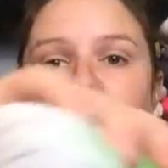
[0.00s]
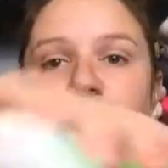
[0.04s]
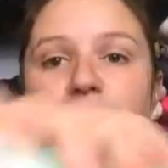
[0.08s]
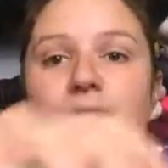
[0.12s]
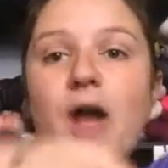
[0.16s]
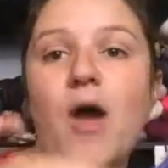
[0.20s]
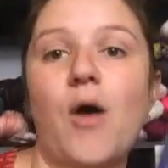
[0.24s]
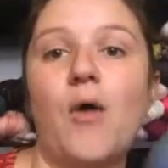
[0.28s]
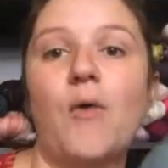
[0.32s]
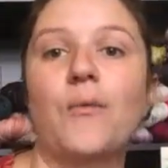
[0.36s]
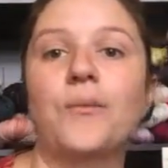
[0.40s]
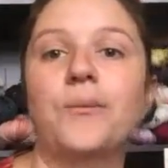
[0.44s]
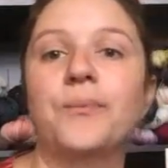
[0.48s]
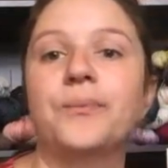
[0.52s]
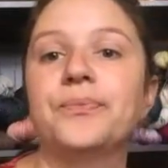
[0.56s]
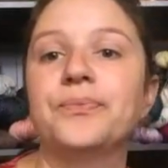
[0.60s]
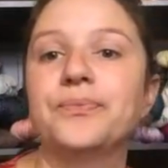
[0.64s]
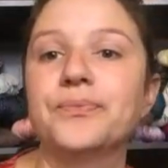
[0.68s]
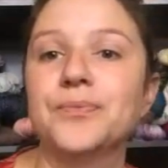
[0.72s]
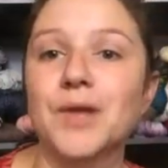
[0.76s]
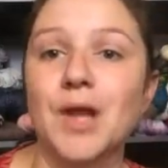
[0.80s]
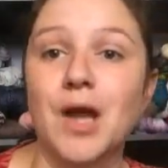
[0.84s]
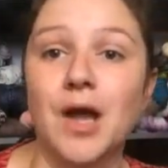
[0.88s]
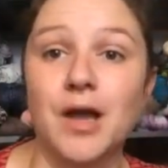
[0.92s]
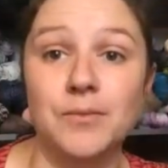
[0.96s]
Now,
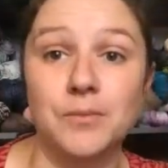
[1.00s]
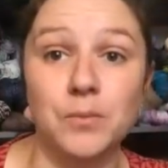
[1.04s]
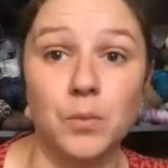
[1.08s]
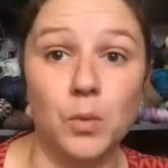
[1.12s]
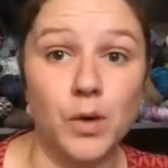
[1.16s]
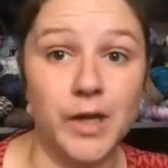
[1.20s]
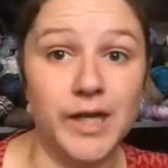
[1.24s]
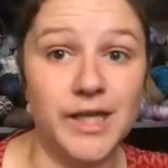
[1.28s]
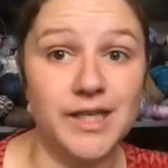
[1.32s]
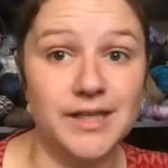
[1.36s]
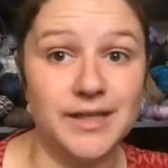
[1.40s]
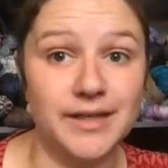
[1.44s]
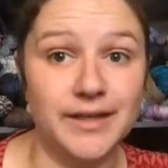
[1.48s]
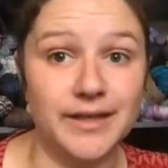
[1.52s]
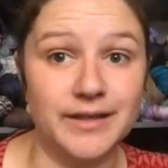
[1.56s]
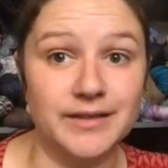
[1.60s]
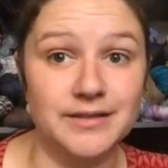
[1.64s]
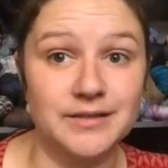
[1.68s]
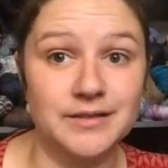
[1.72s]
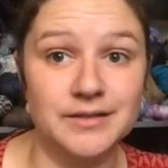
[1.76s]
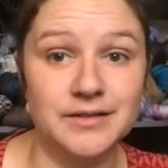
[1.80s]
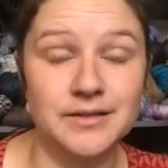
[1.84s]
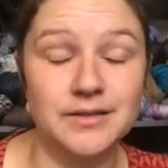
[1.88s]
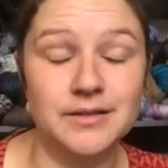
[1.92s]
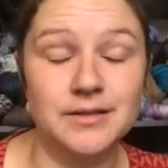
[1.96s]
I'm
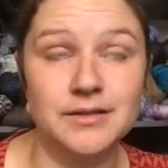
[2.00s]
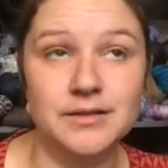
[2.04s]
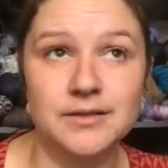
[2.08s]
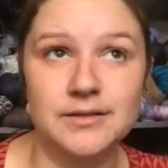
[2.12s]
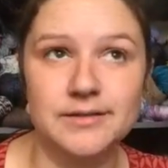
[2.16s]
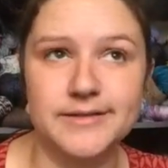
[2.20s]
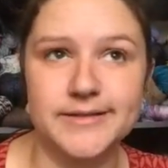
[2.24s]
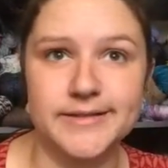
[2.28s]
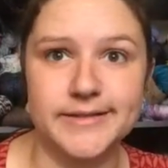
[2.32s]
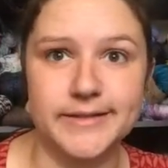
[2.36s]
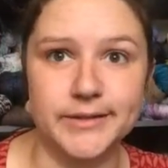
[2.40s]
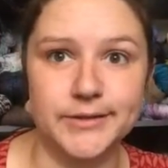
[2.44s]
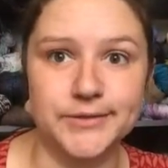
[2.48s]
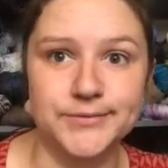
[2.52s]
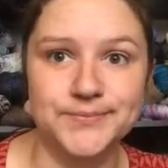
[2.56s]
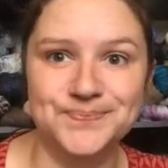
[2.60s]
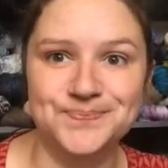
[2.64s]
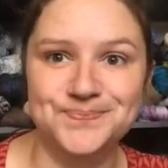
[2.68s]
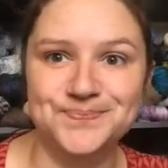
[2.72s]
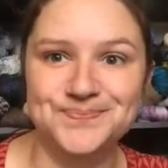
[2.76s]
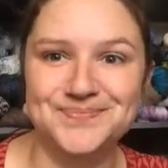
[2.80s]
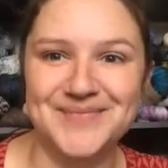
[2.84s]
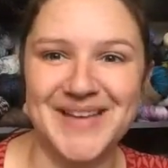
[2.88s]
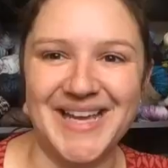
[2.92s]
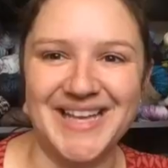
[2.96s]
waiting still,
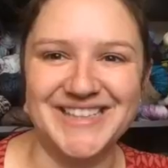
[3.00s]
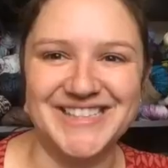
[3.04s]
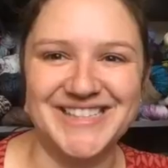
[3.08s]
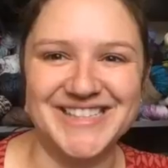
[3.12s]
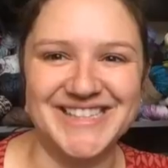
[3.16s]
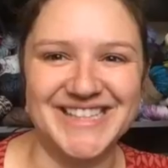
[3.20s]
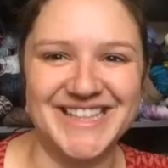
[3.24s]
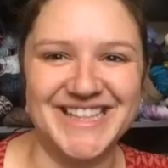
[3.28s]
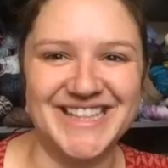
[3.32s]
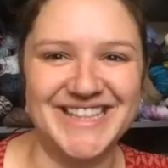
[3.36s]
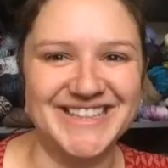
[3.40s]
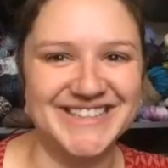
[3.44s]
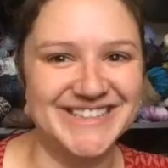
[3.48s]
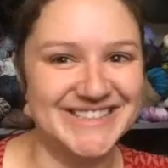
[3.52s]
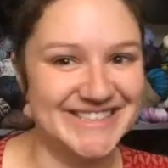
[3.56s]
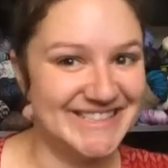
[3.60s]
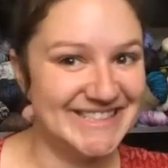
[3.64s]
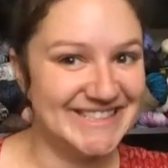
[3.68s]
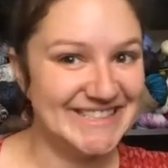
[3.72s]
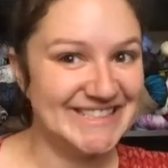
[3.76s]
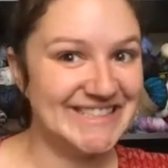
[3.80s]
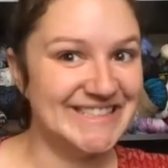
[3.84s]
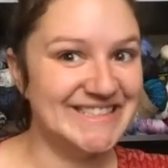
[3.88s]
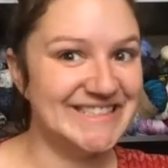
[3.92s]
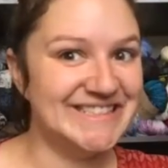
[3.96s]
patiently,
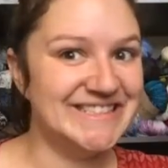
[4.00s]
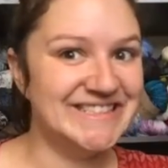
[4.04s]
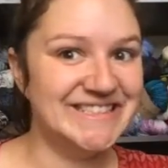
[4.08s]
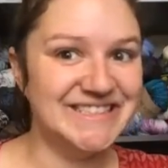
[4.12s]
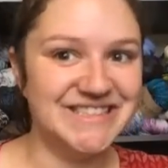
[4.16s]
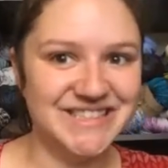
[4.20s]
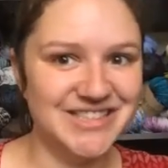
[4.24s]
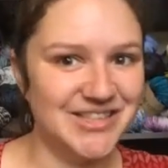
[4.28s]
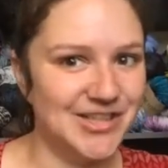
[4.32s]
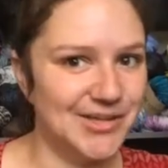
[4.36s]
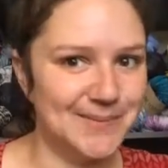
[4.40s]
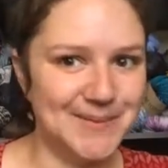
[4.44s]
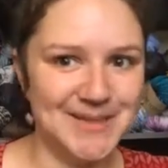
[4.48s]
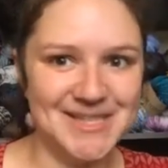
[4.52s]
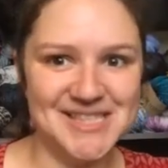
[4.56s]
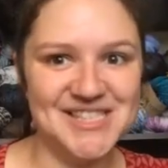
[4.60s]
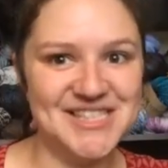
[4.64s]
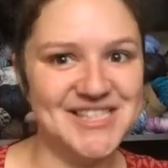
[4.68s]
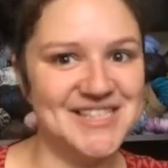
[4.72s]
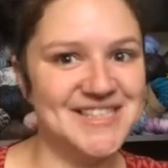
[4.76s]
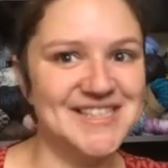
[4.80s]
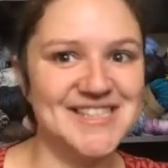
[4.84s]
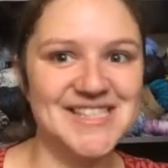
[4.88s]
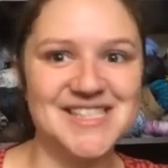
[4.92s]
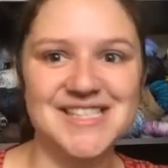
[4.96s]
not
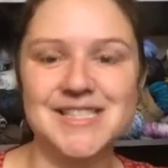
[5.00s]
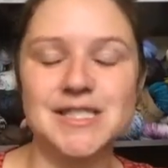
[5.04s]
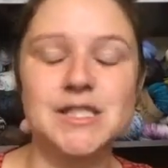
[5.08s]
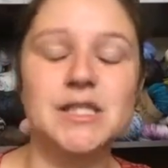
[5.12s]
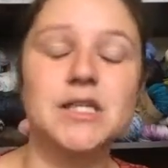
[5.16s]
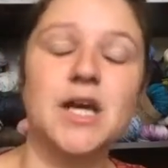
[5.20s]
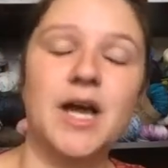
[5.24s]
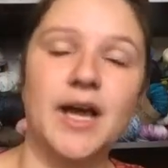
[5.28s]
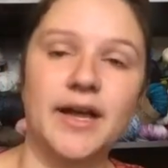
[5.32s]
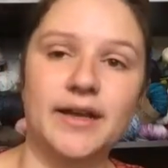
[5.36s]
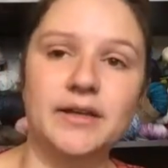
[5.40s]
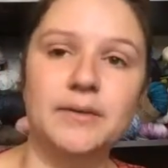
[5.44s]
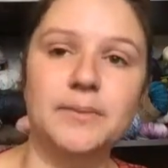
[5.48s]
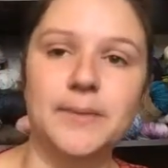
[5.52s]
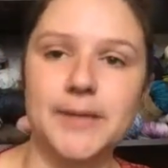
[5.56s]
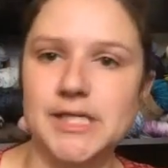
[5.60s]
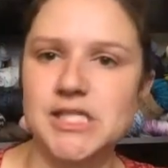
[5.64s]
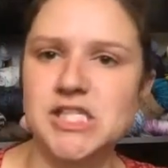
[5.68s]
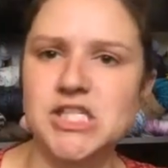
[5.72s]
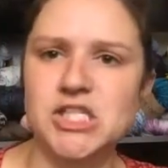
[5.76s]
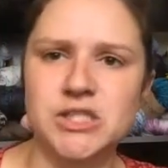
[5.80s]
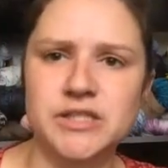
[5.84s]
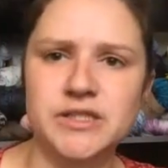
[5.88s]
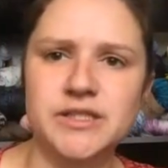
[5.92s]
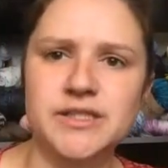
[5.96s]
patiently, kind of
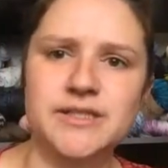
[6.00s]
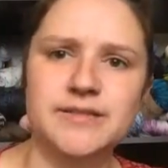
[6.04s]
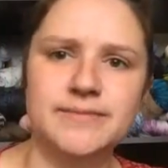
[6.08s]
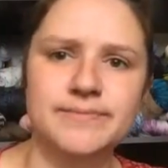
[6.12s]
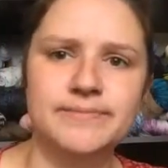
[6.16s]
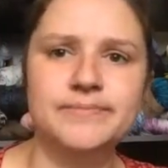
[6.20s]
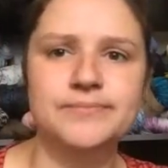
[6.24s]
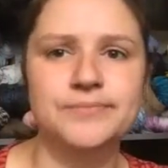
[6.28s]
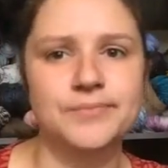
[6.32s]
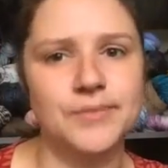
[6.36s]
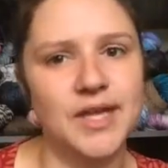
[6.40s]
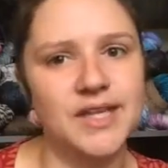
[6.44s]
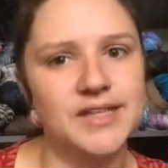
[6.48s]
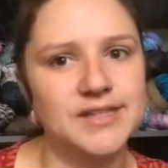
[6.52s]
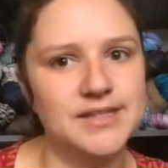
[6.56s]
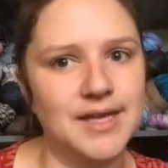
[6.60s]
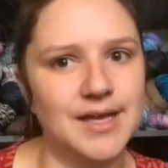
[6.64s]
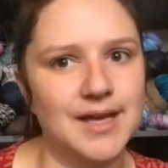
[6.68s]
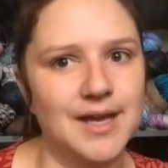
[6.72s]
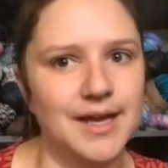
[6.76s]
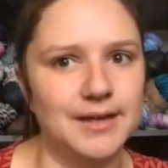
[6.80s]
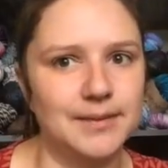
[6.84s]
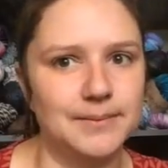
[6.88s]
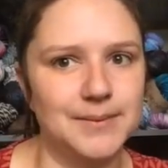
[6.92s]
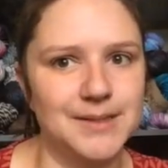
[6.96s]
patiently, I'd say
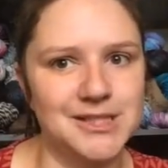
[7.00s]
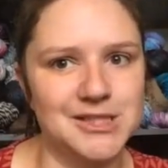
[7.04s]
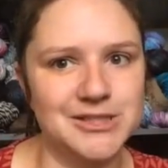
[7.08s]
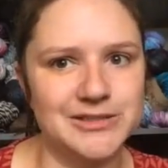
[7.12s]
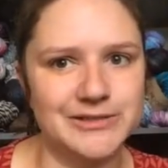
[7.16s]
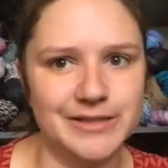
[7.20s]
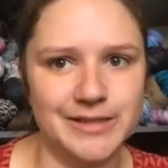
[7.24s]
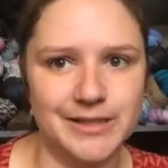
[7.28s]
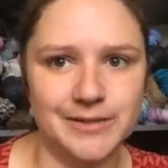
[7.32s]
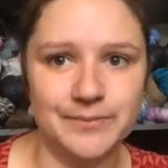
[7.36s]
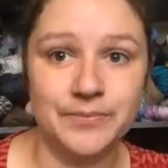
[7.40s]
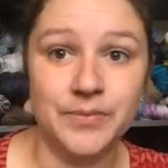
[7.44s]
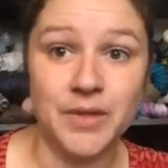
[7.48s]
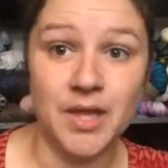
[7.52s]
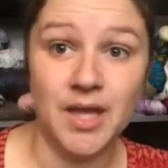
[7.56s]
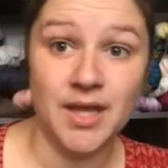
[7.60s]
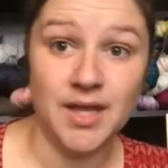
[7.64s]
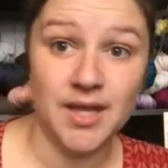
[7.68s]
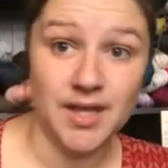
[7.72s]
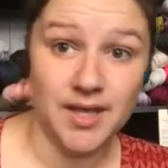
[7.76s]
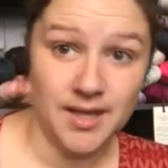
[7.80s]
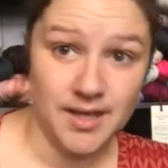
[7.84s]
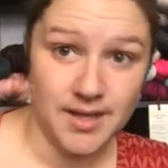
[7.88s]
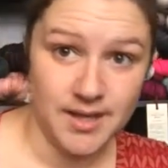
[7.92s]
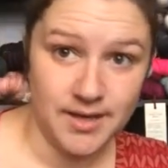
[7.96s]
kind of patiently,
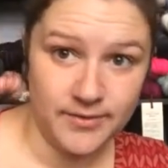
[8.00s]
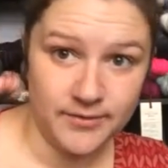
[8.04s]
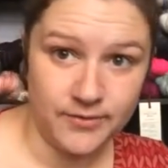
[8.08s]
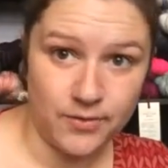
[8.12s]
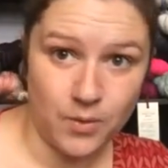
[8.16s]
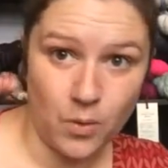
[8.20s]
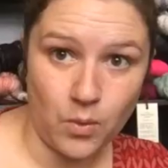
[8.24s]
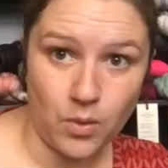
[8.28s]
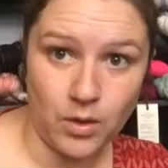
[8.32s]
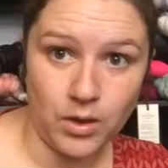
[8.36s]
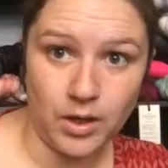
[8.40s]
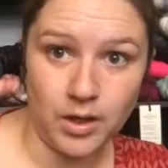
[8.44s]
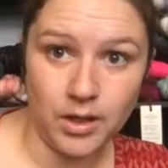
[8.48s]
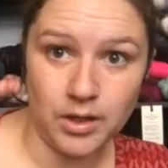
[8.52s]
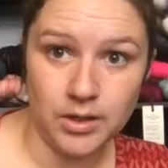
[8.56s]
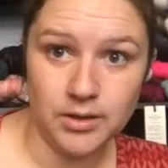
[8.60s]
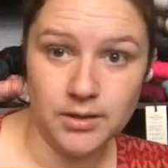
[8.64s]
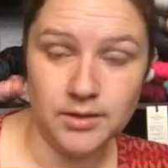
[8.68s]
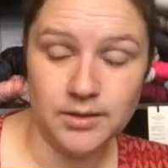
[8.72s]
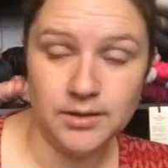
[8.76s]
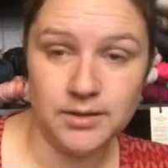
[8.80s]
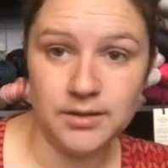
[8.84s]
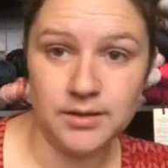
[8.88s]
for